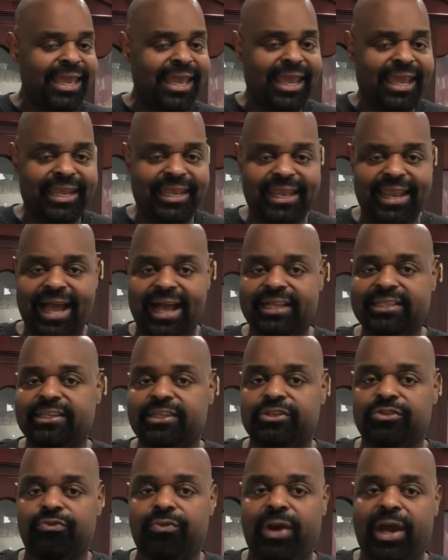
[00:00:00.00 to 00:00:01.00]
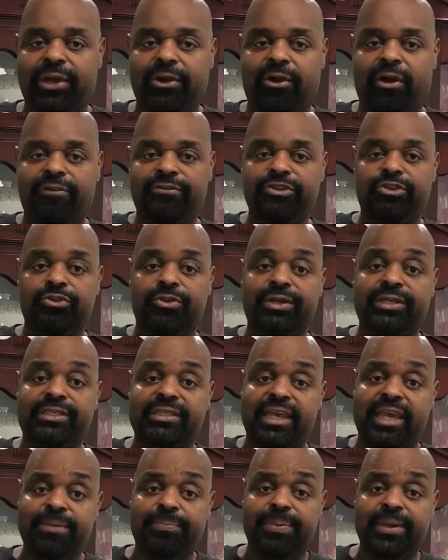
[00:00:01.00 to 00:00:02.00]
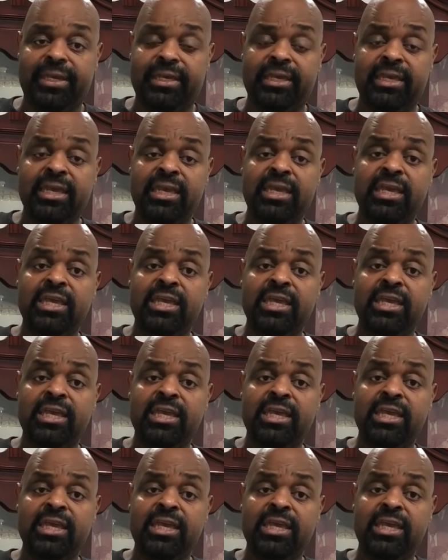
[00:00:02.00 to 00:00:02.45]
and knocked us right off during taping.